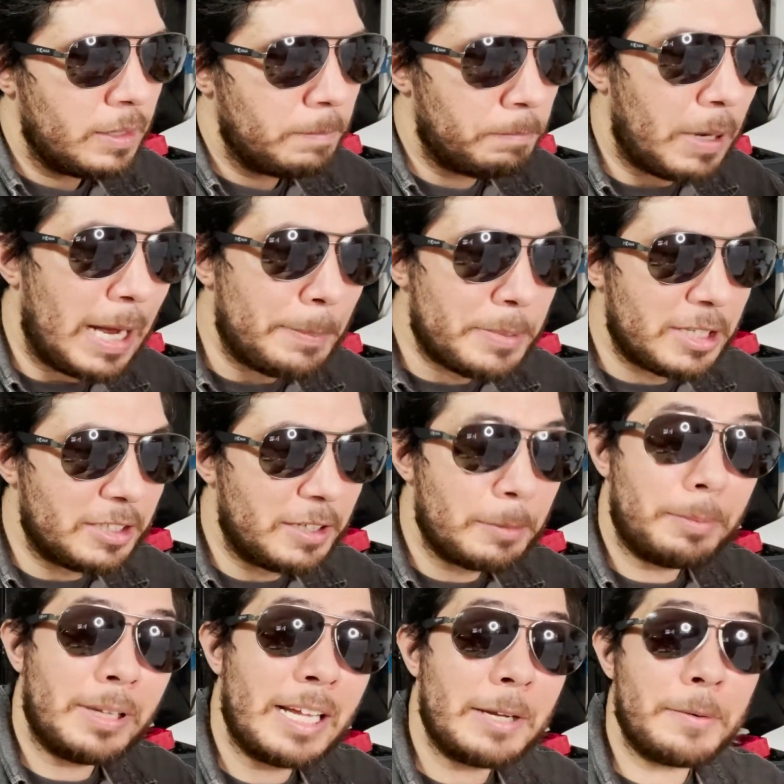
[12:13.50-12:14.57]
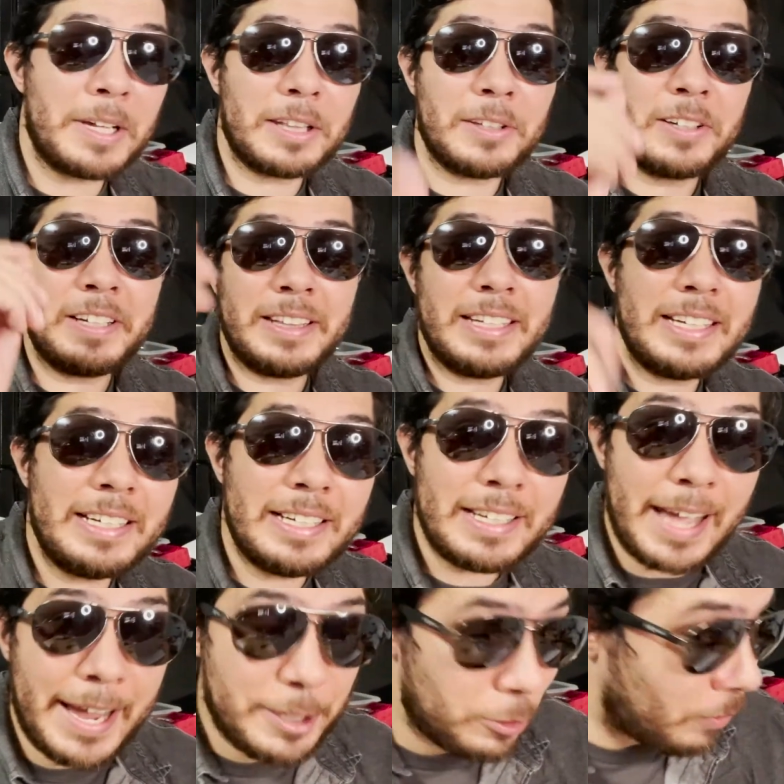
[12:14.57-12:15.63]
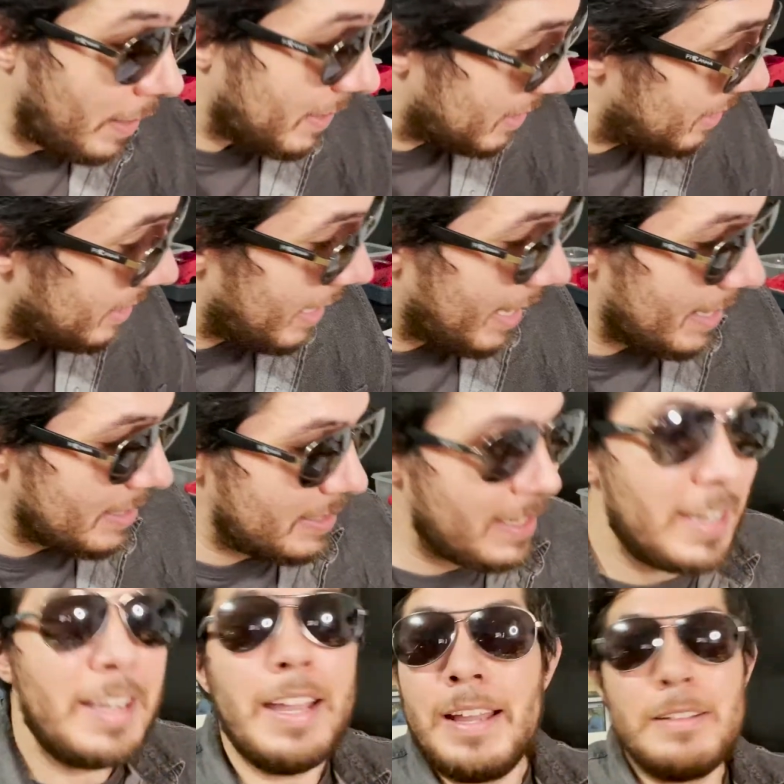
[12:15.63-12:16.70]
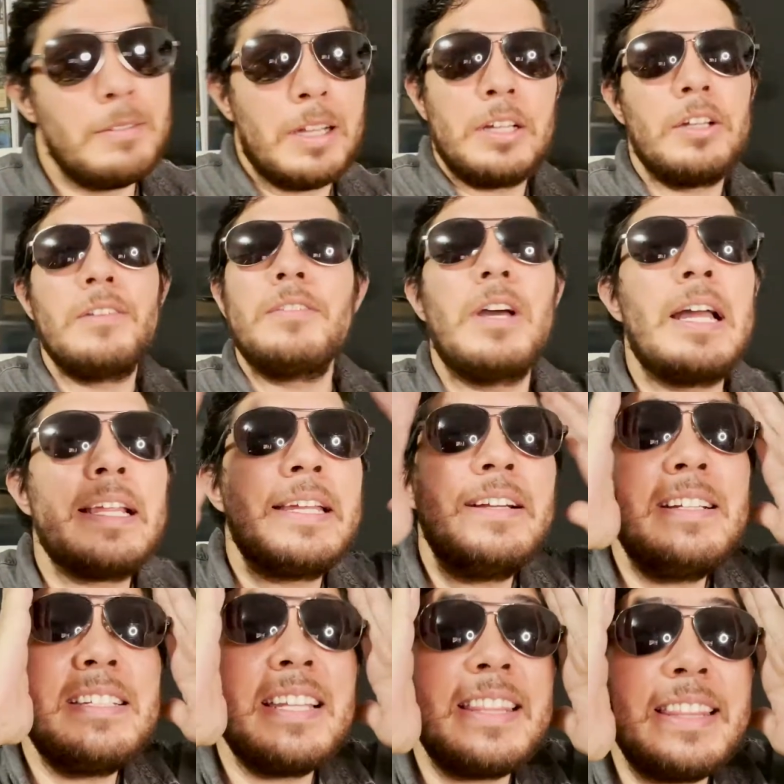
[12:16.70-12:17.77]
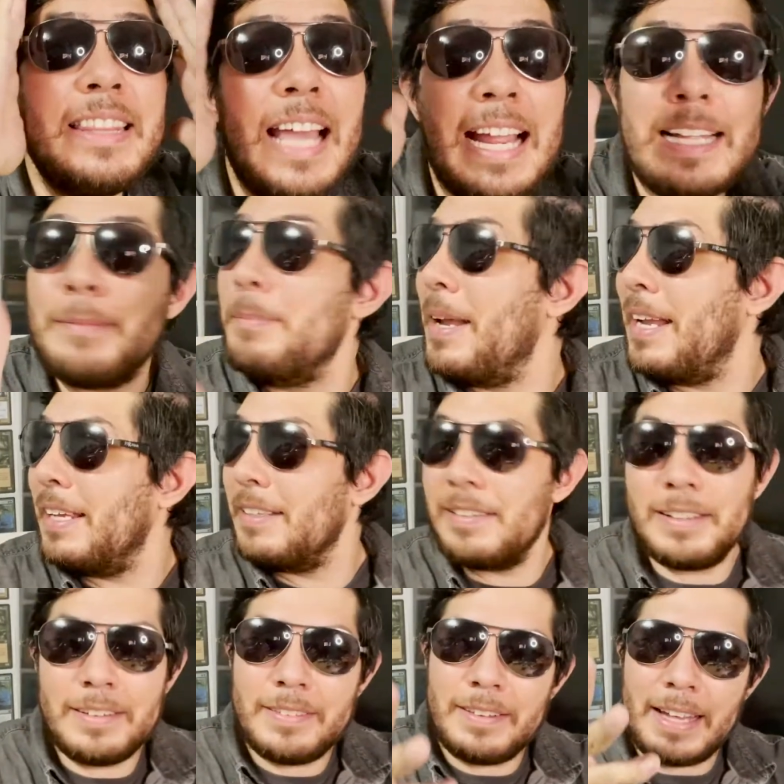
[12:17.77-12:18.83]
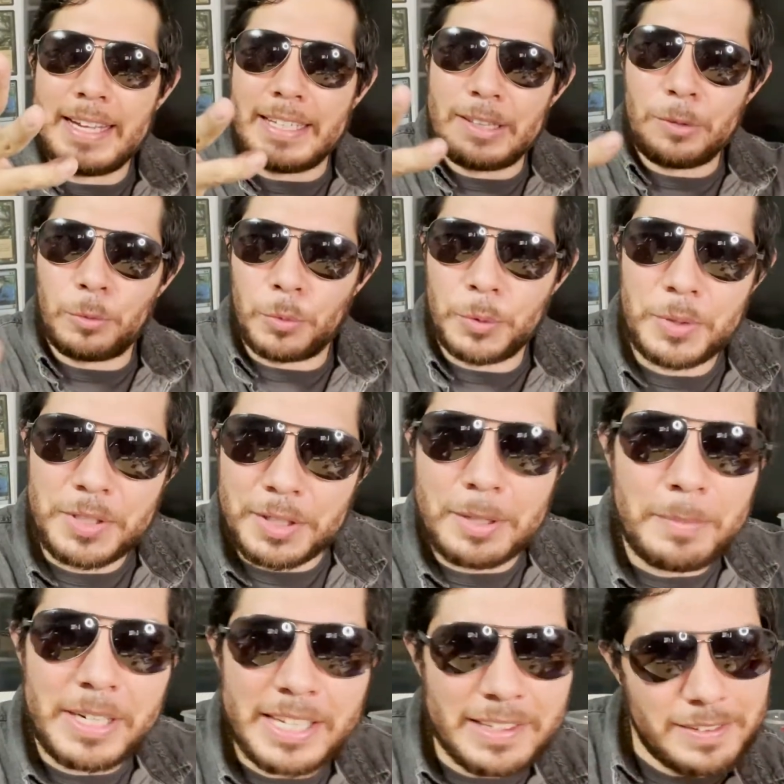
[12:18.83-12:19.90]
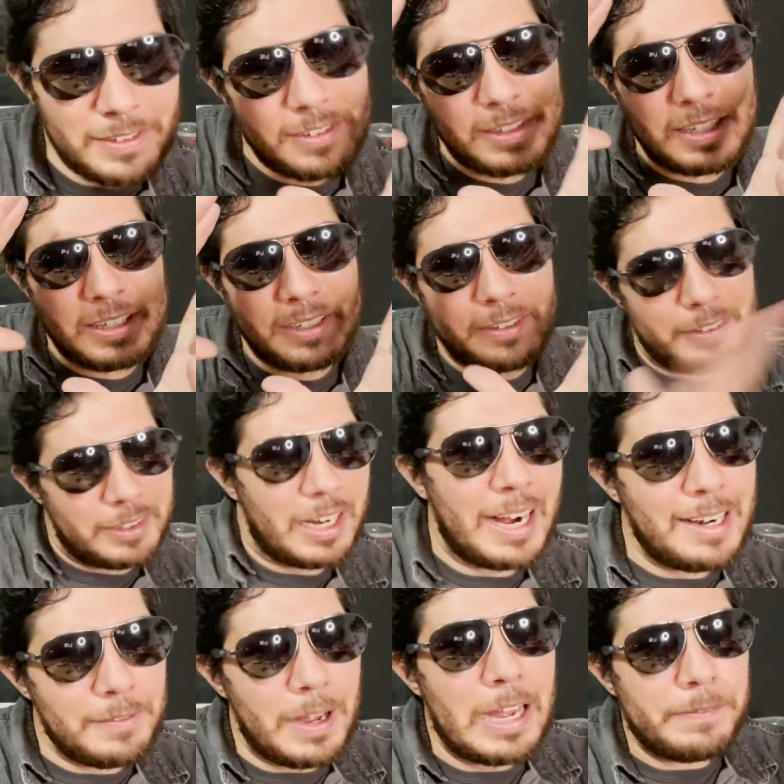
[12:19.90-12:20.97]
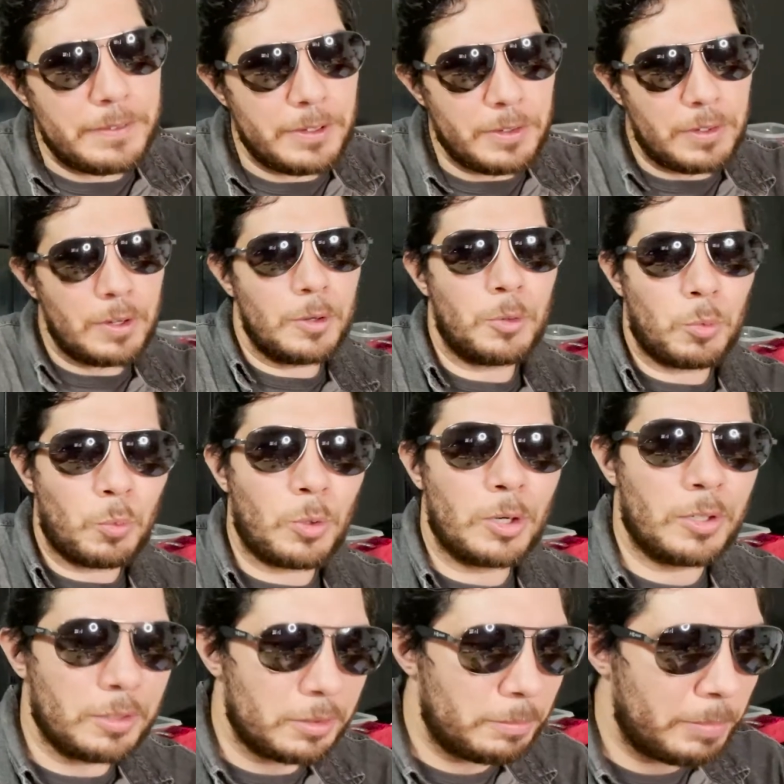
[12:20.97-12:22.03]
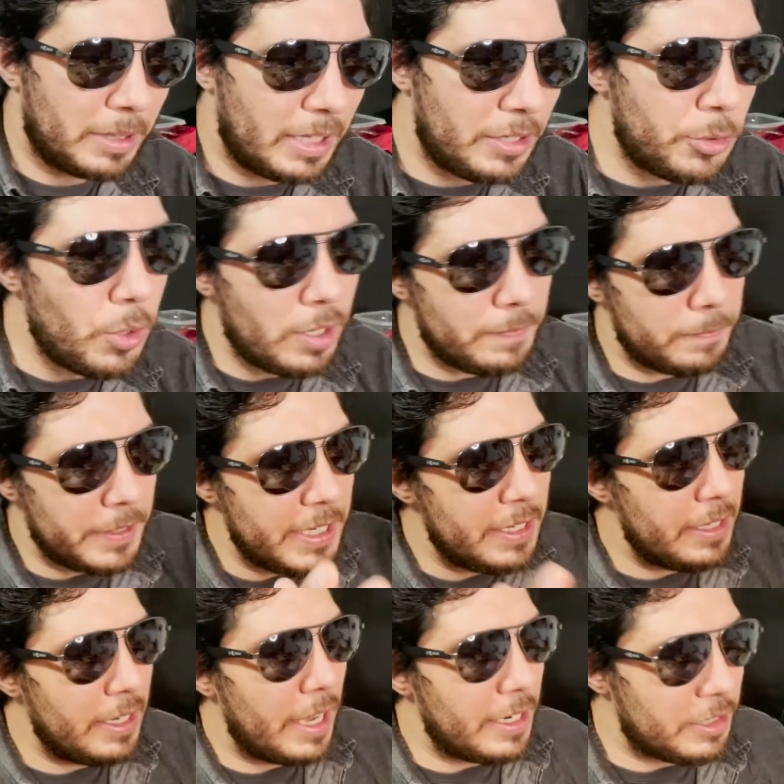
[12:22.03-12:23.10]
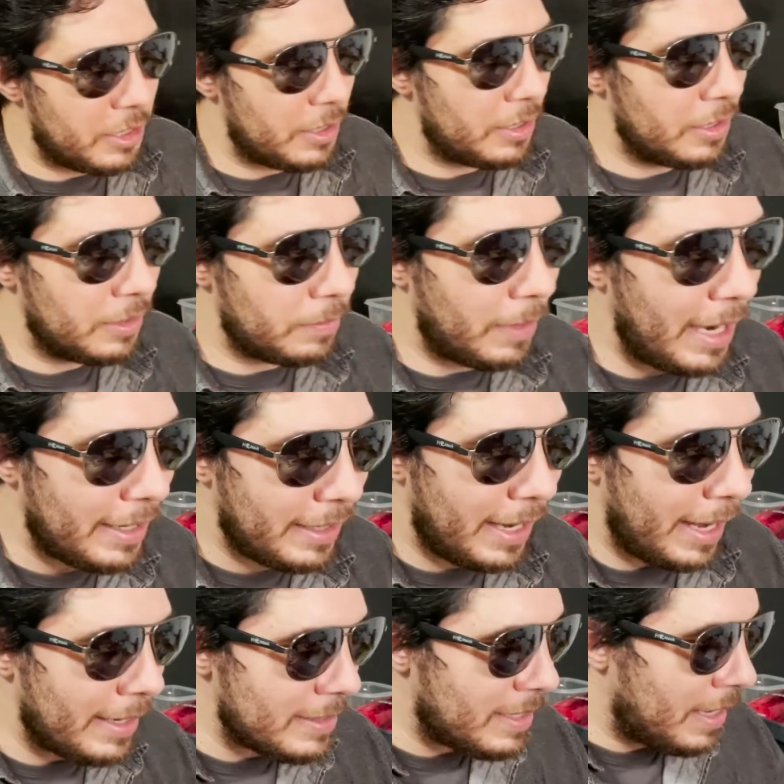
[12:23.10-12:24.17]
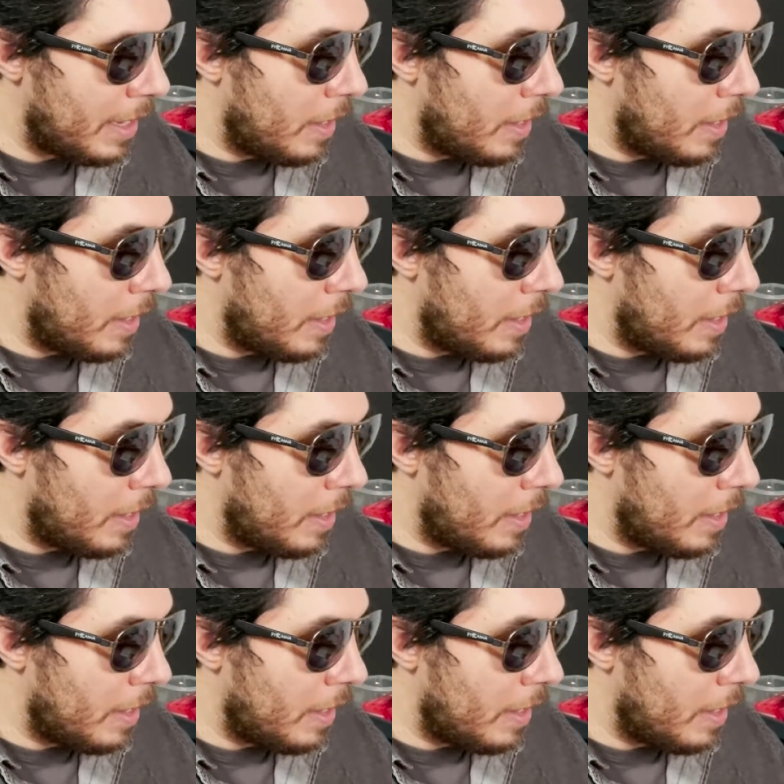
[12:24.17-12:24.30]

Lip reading: Popular to play with. Look at the EDH rec stats. Here's the thing, man. Like, the rules committee they're kind of off in their own world. But then you have EDH Recast.